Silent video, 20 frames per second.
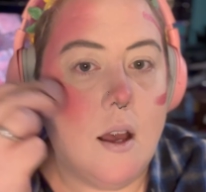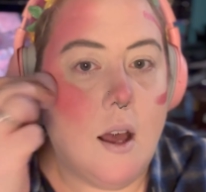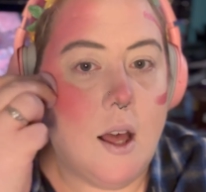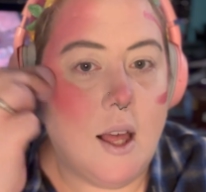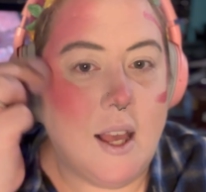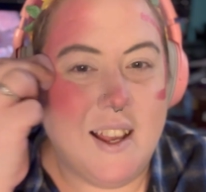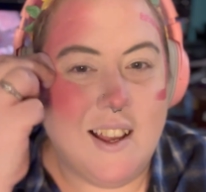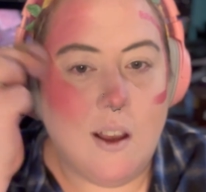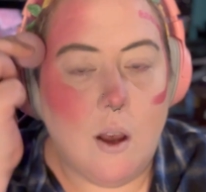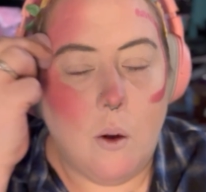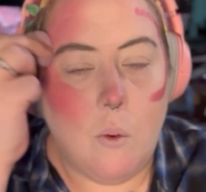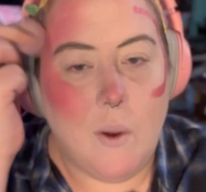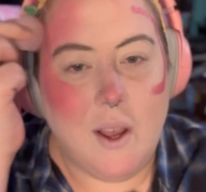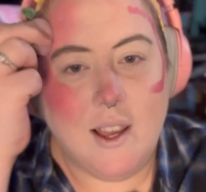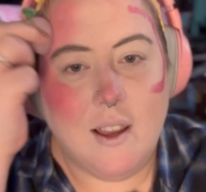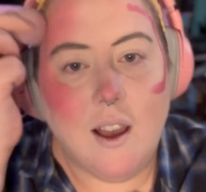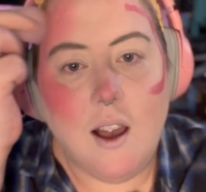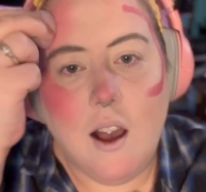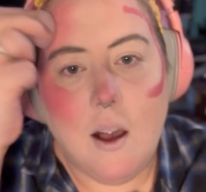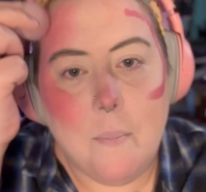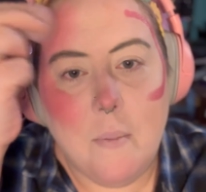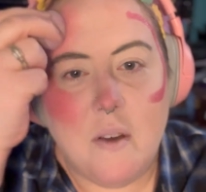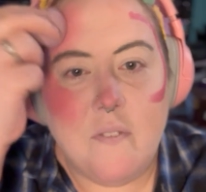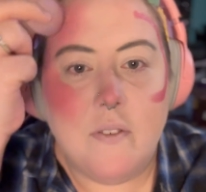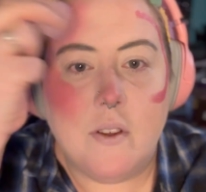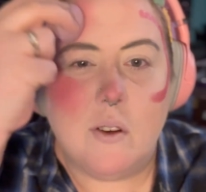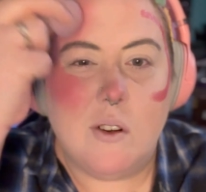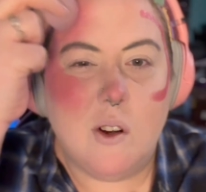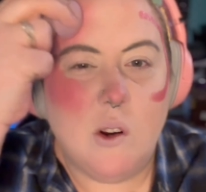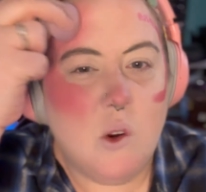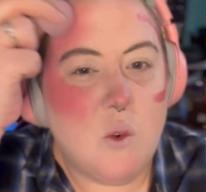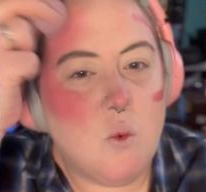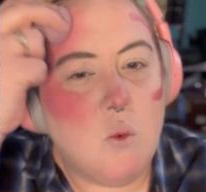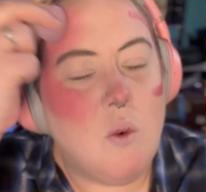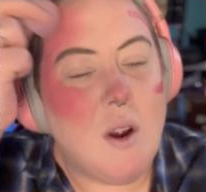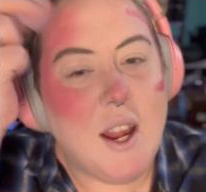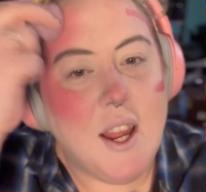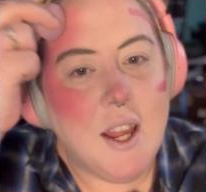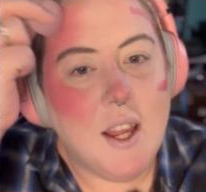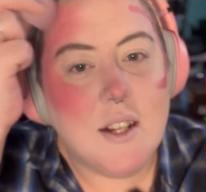Like I wake up, I feel
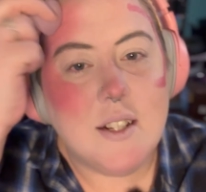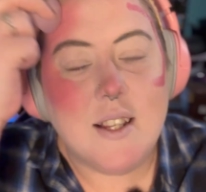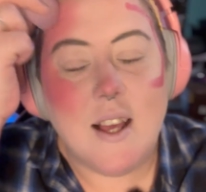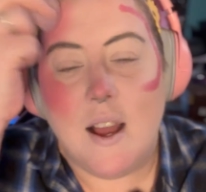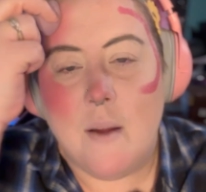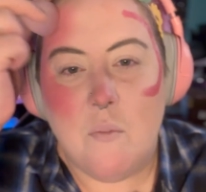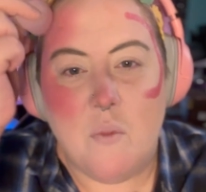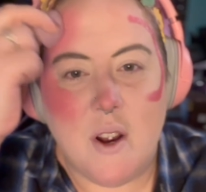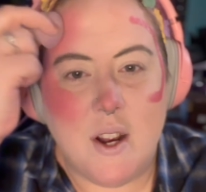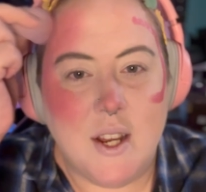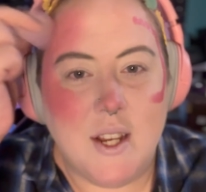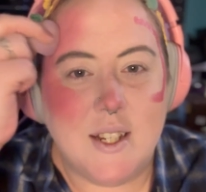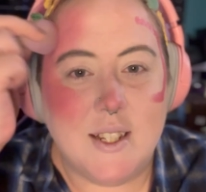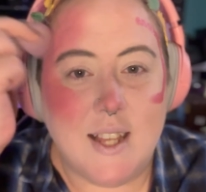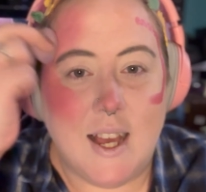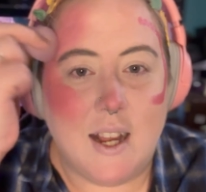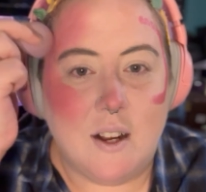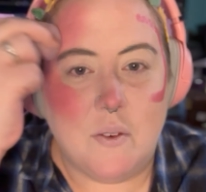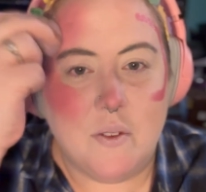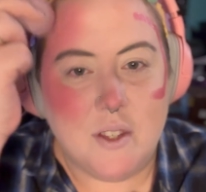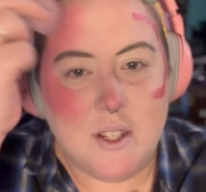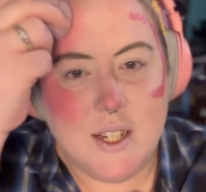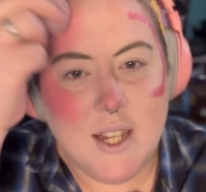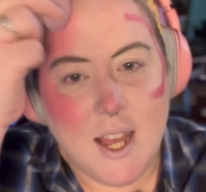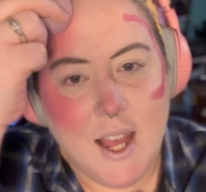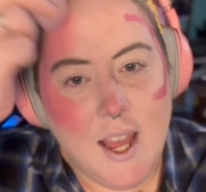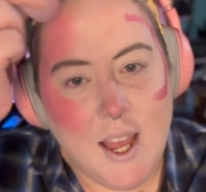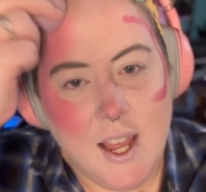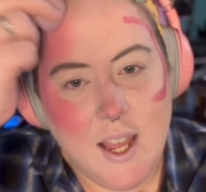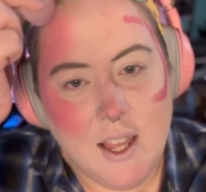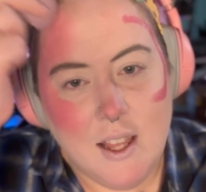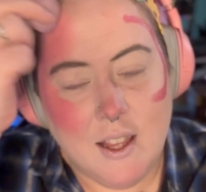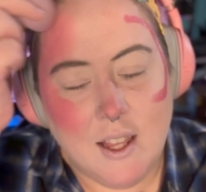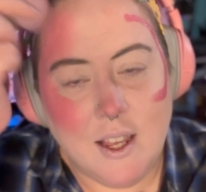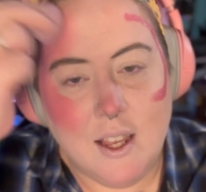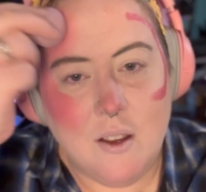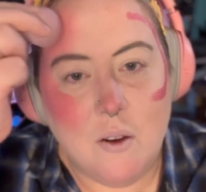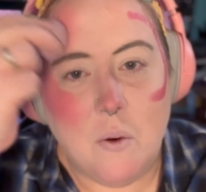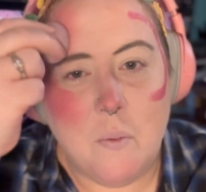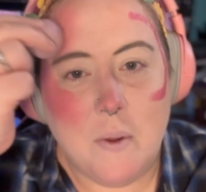great, I'm ready to tackle the day,
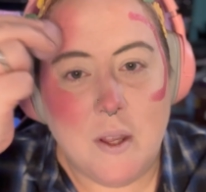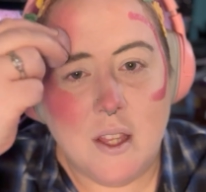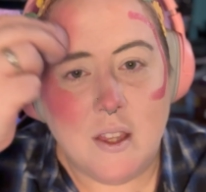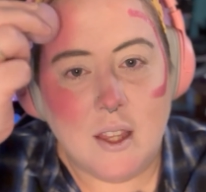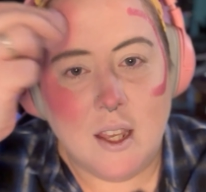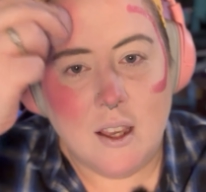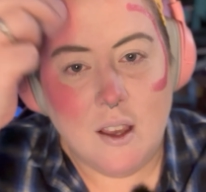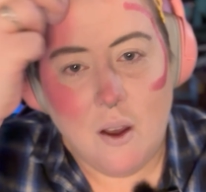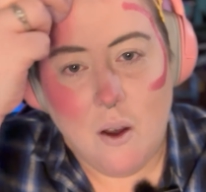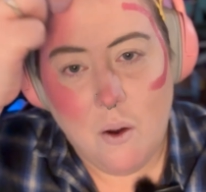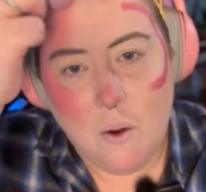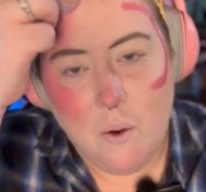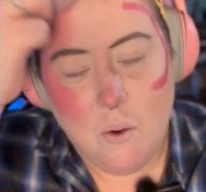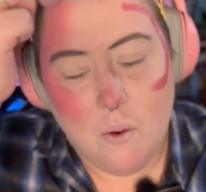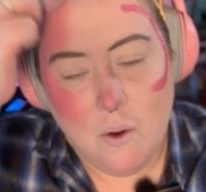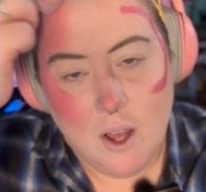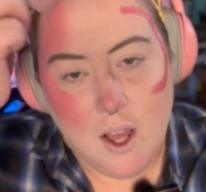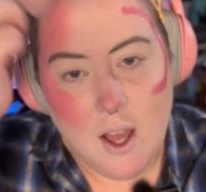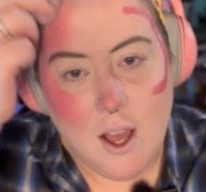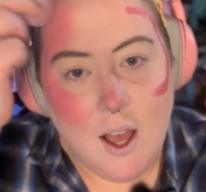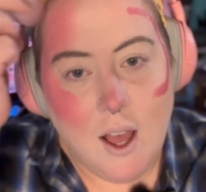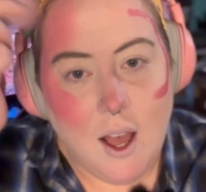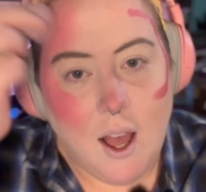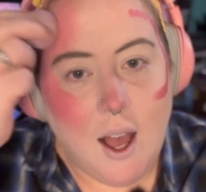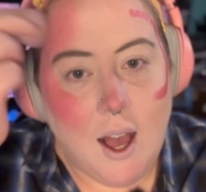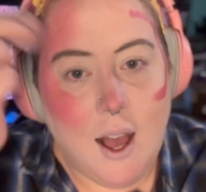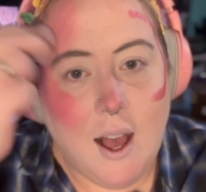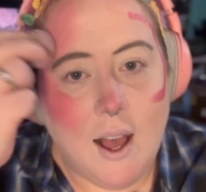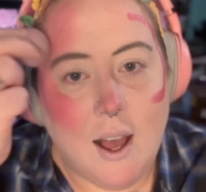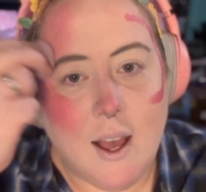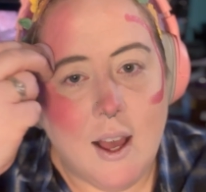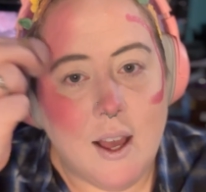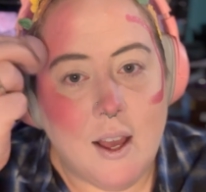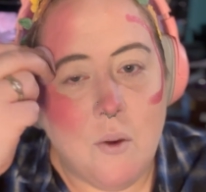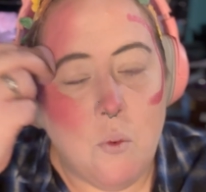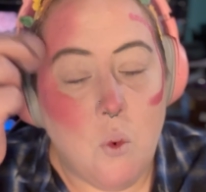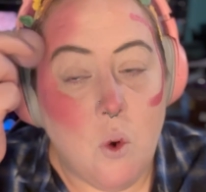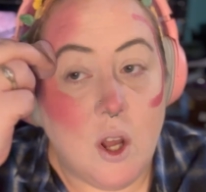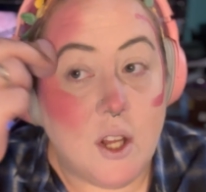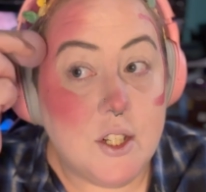like being like, oh, I
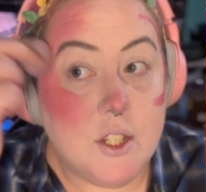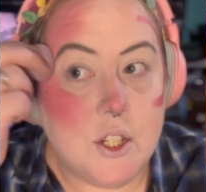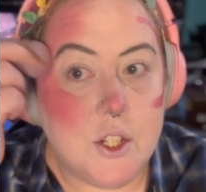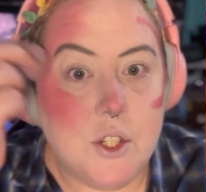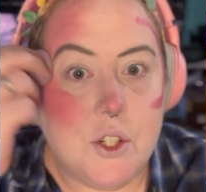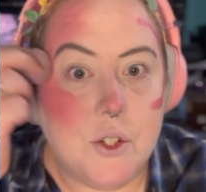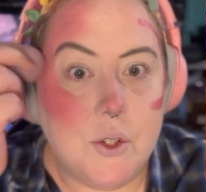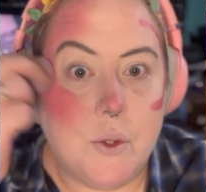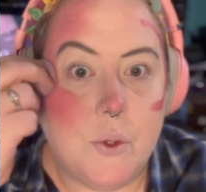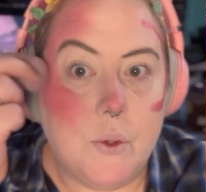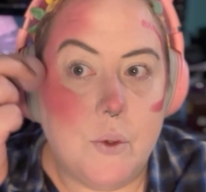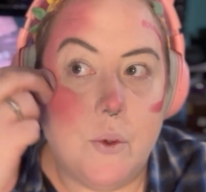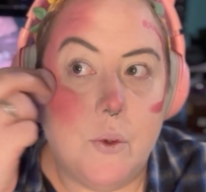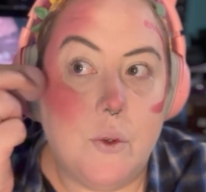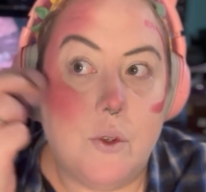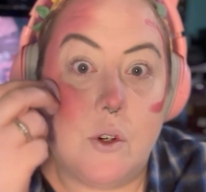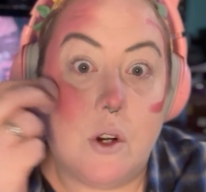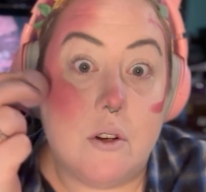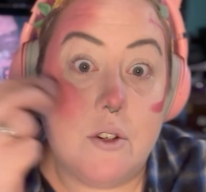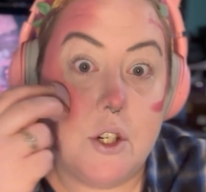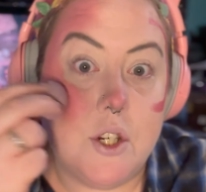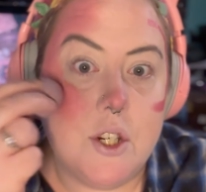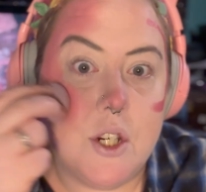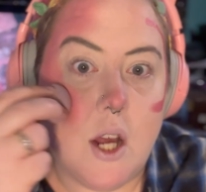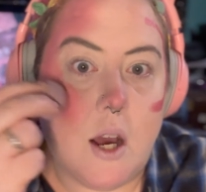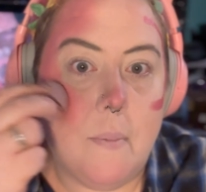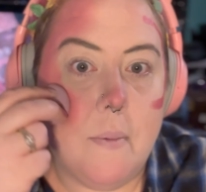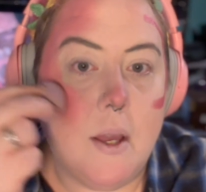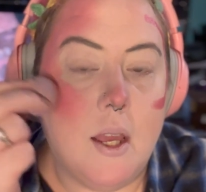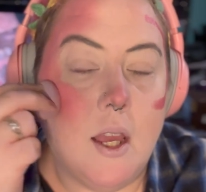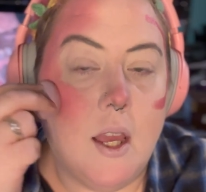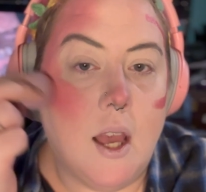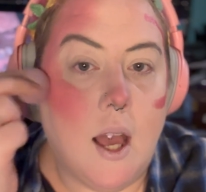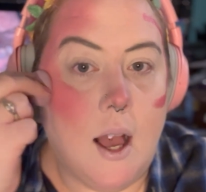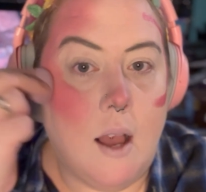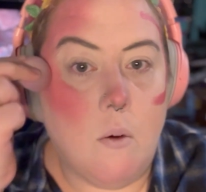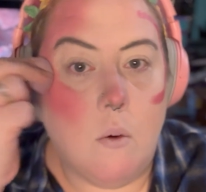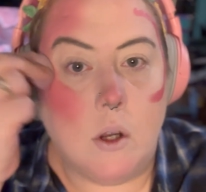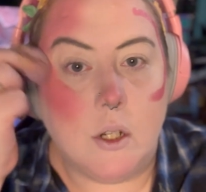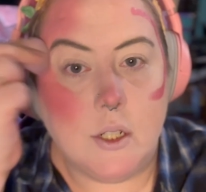want to do grocery shopping,
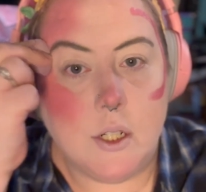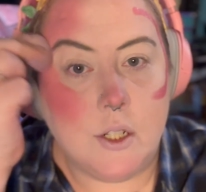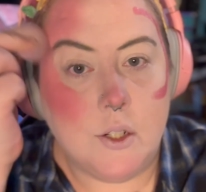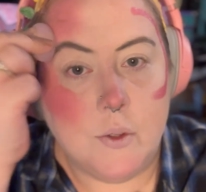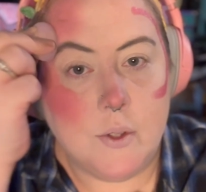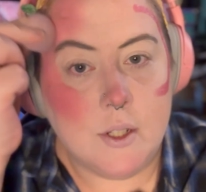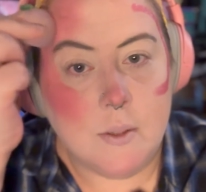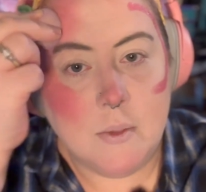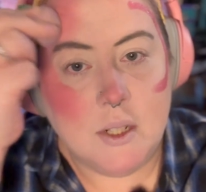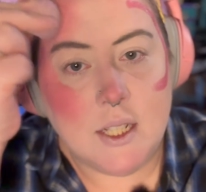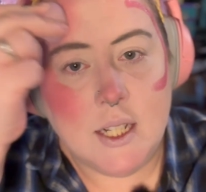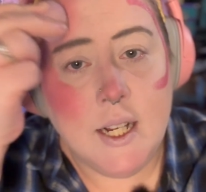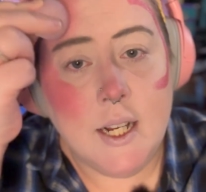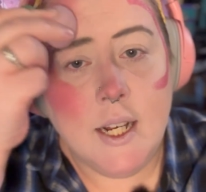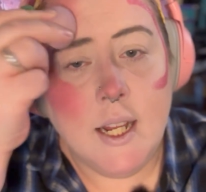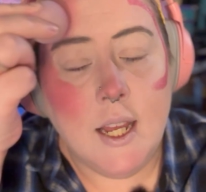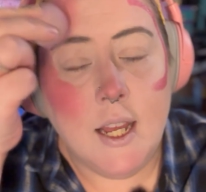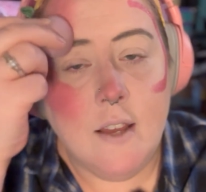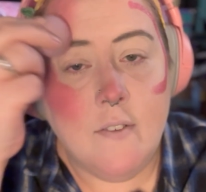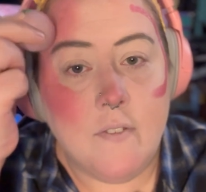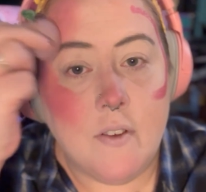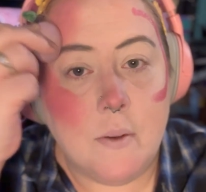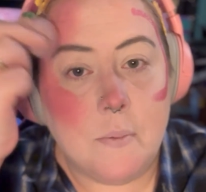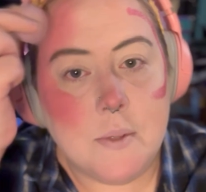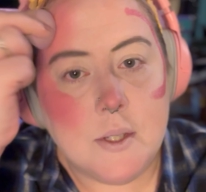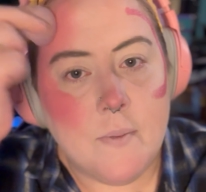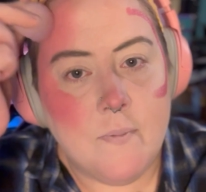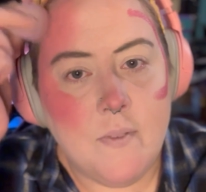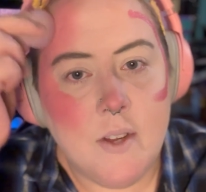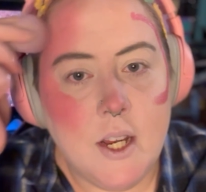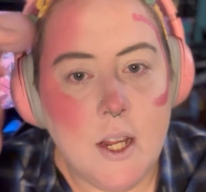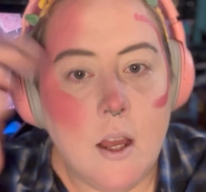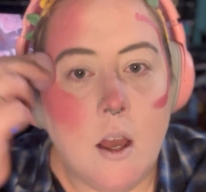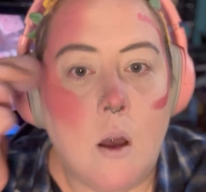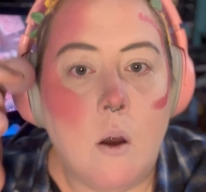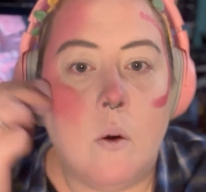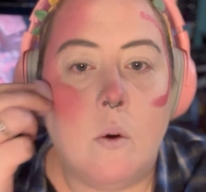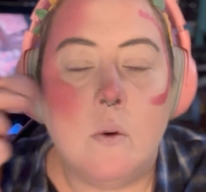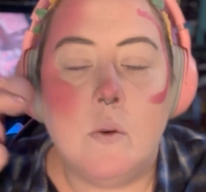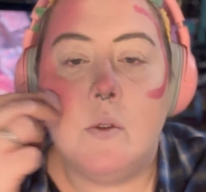I want to do some cleaning, film some
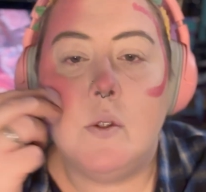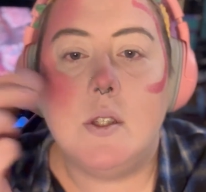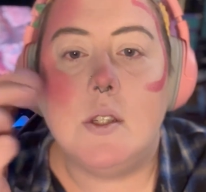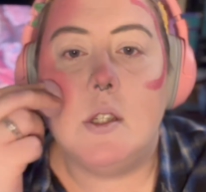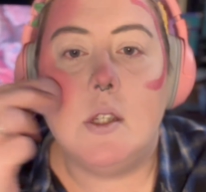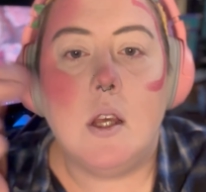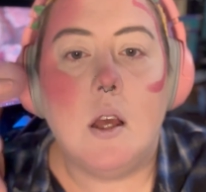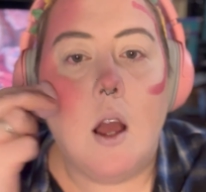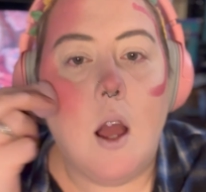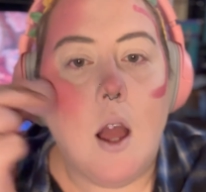videos,